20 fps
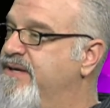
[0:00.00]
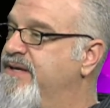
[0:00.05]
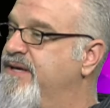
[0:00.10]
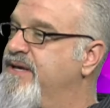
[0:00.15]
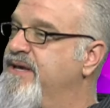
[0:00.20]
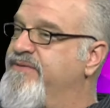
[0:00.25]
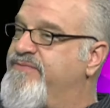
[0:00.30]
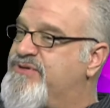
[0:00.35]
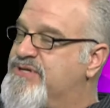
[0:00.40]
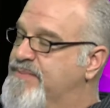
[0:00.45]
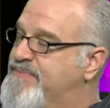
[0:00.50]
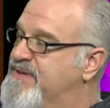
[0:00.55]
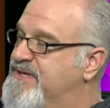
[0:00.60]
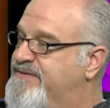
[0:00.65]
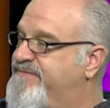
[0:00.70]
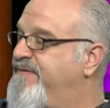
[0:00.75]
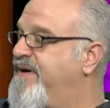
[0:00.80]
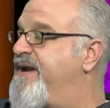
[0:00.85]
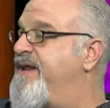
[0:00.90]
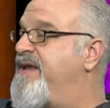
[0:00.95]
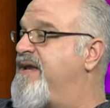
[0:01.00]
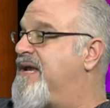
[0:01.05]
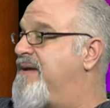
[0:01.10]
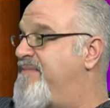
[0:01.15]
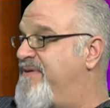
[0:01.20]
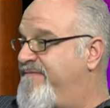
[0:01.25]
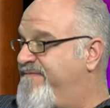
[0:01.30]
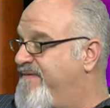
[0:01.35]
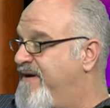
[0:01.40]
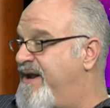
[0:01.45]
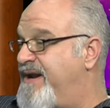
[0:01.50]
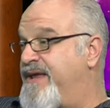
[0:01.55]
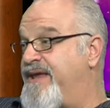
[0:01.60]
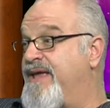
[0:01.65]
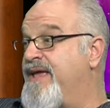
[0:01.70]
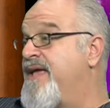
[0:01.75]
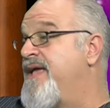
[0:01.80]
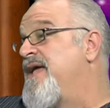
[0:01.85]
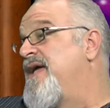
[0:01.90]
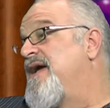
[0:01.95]
if something's funny, it can be funny,
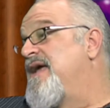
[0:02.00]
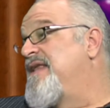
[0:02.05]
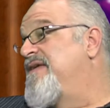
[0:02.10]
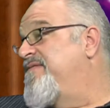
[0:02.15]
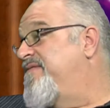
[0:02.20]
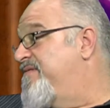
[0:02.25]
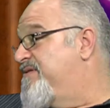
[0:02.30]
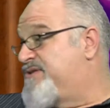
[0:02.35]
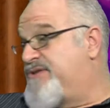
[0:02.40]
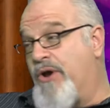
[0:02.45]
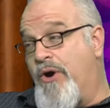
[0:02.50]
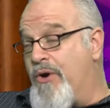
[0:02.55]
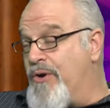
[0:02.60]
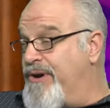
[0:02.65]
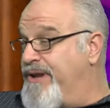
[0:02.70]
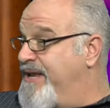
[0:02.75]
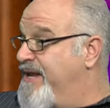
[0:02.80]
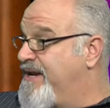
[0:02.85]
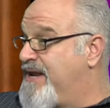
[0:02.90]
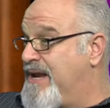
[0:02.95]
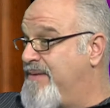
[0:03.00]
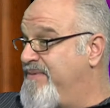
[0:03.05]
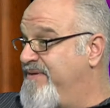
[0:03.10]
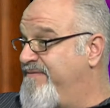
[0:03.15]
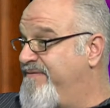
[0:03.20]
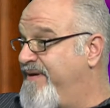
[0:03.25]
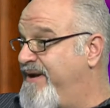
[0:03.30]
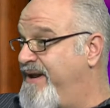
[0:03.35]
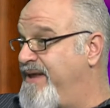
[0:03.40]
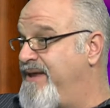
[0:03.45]
and even if it's dirty, it can be funny.